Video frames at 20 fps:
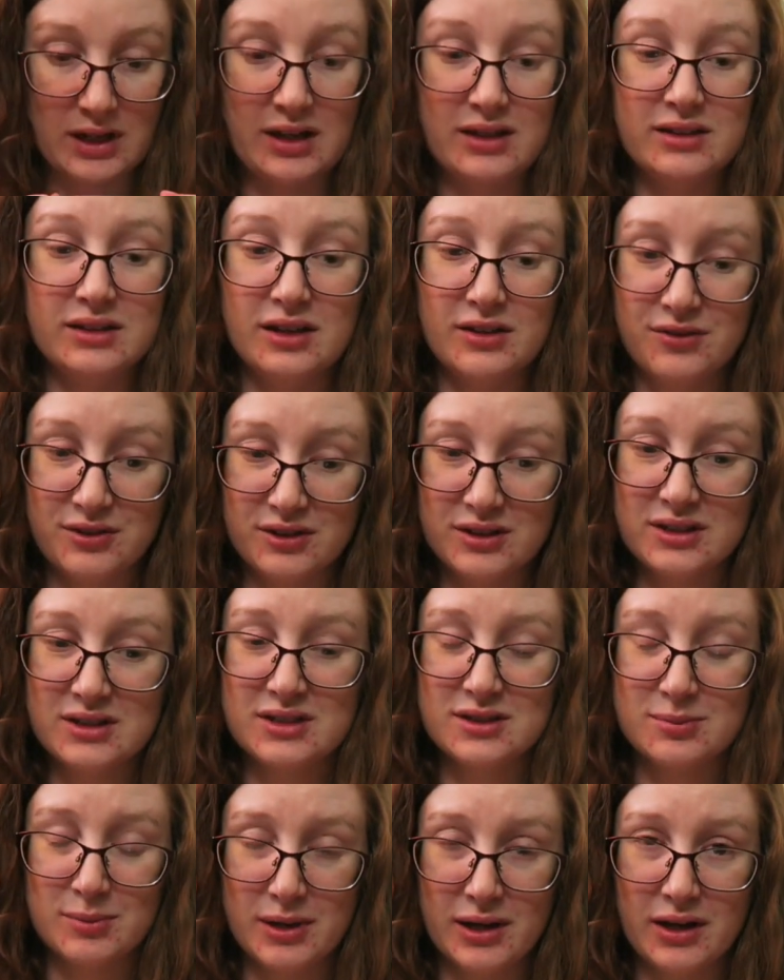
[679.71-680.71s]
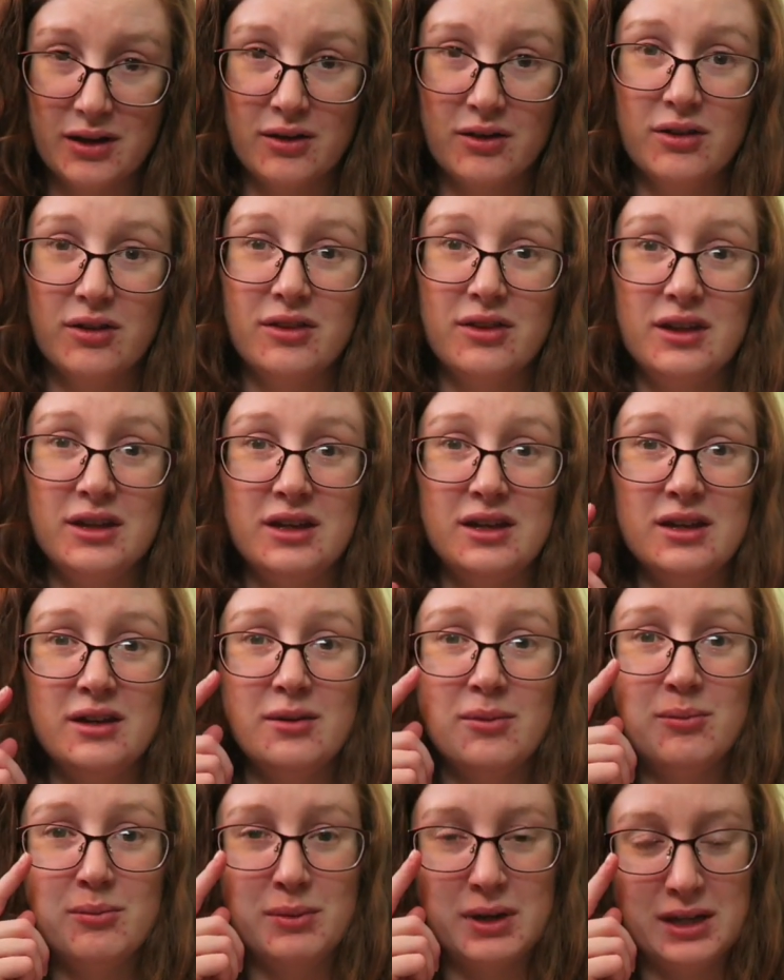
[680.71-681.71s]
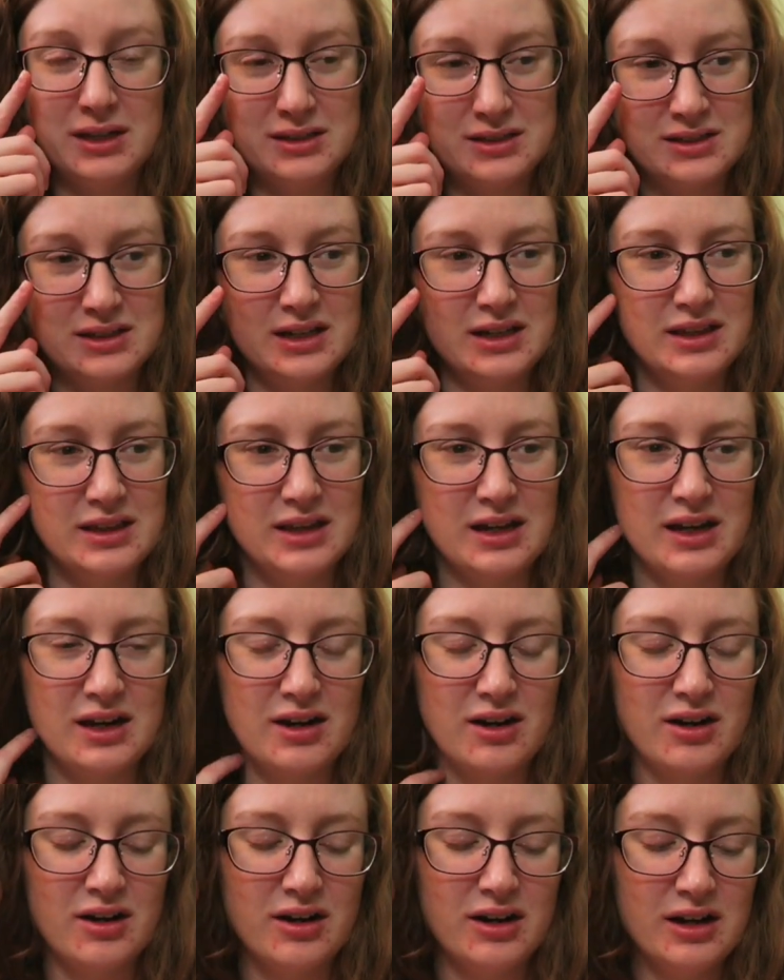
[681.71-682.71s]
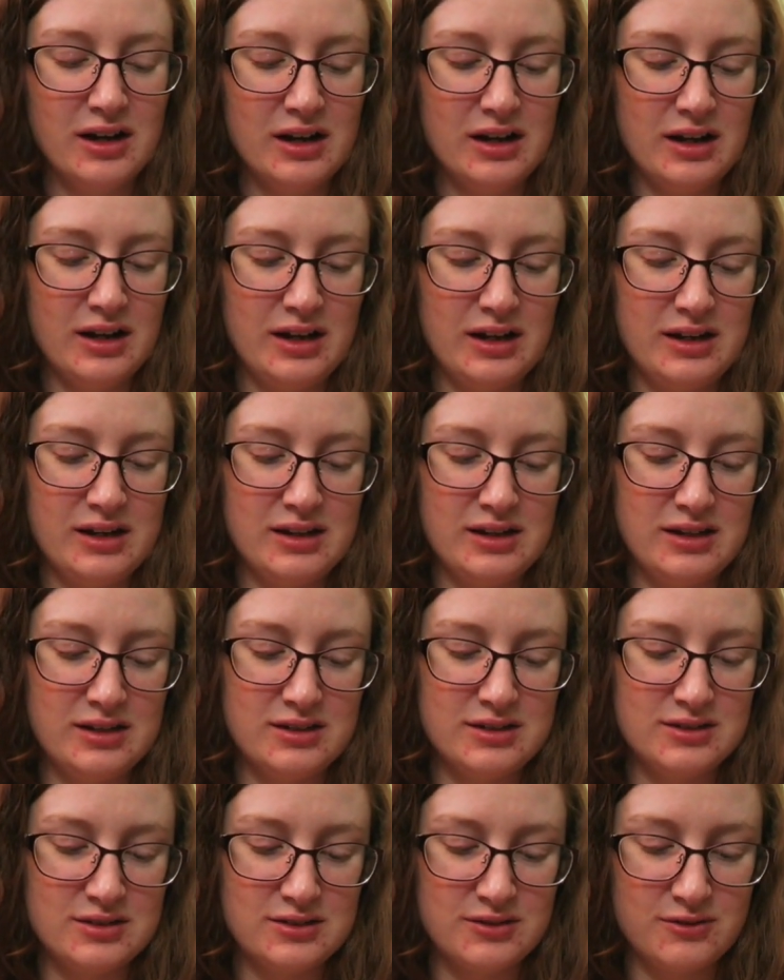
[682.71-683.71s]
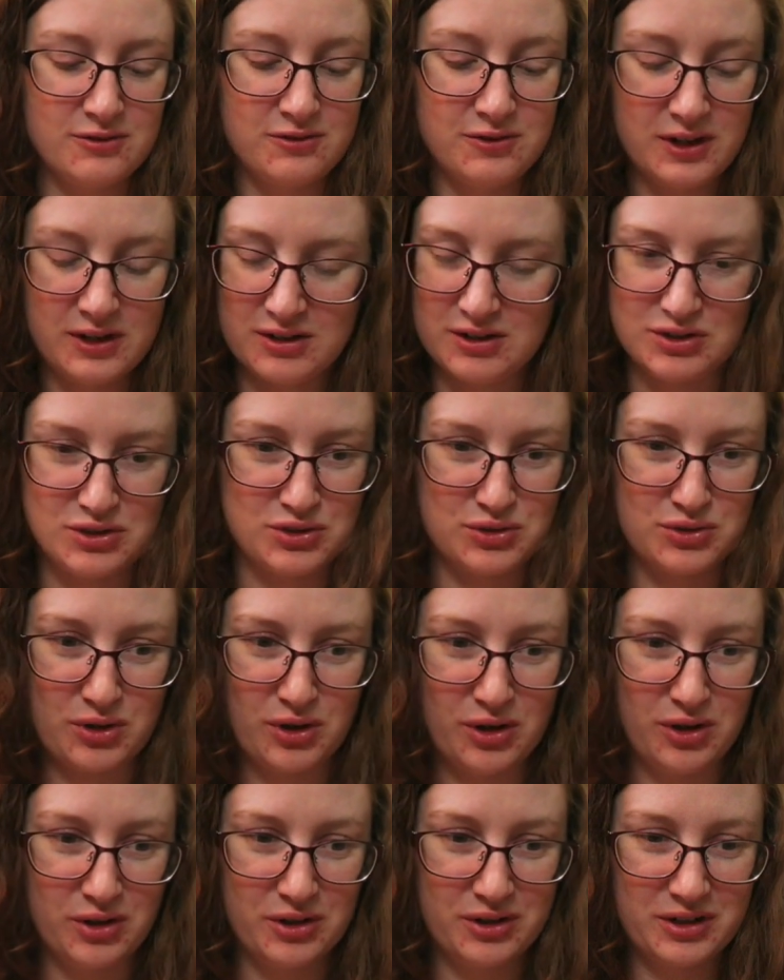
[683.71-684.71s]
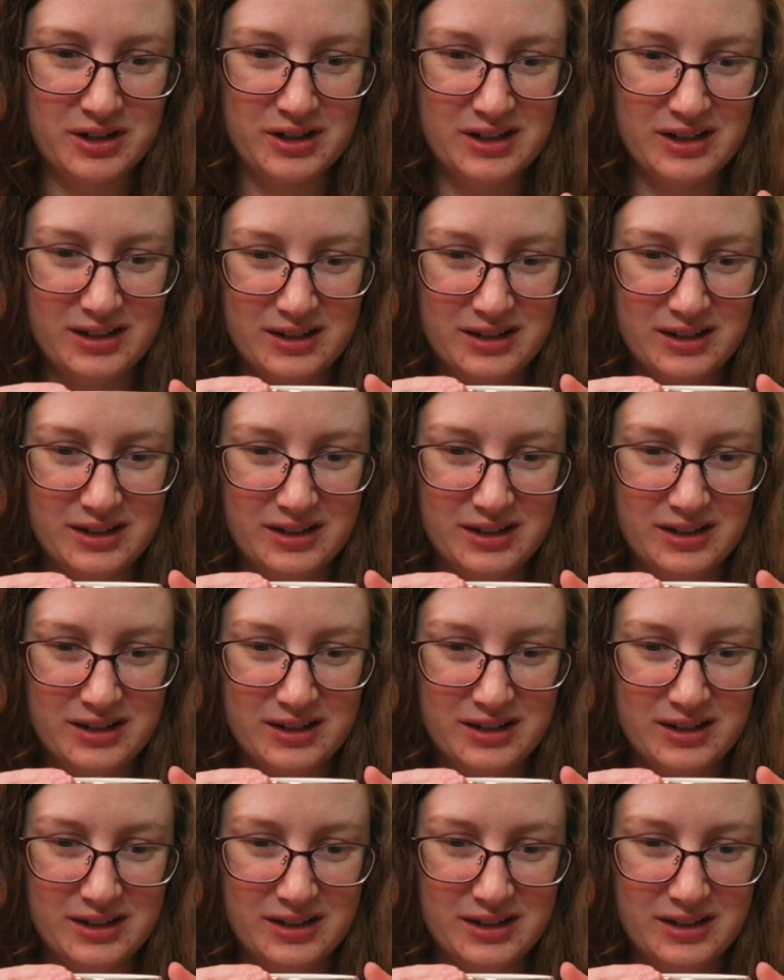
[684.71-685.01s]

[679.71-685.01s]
I definitely smell the mint in there. It is very strong.